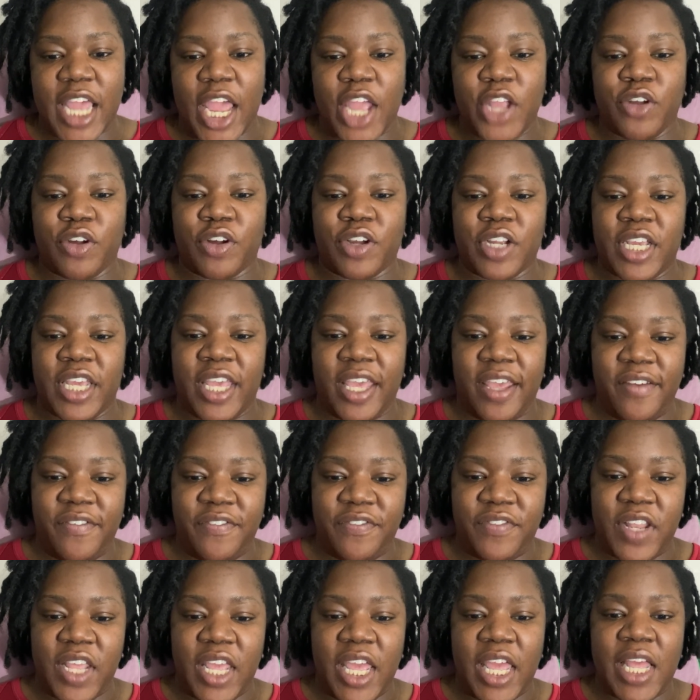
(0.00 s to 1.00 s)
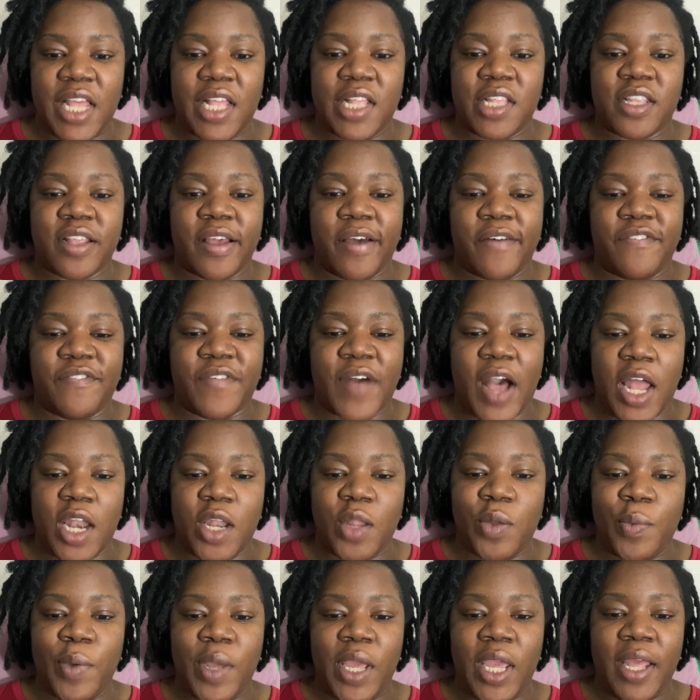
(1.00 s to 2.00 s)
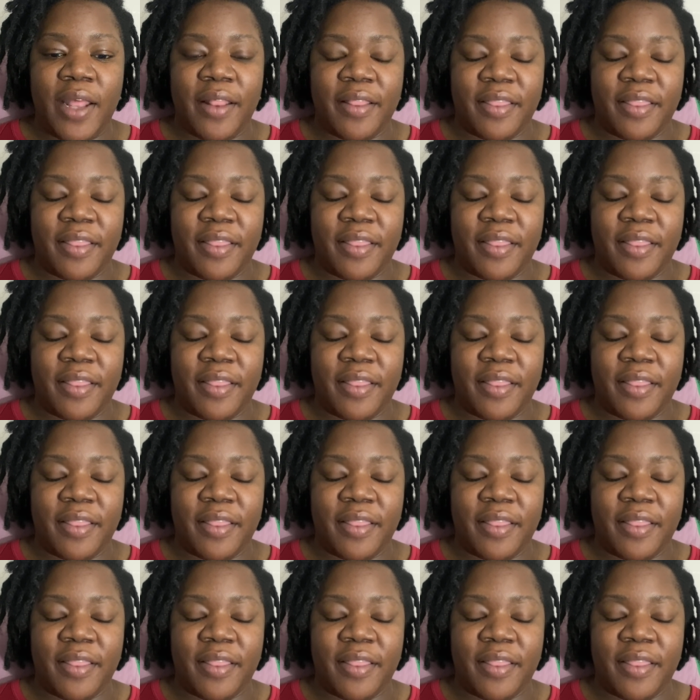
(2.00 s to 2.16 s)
and your gift is following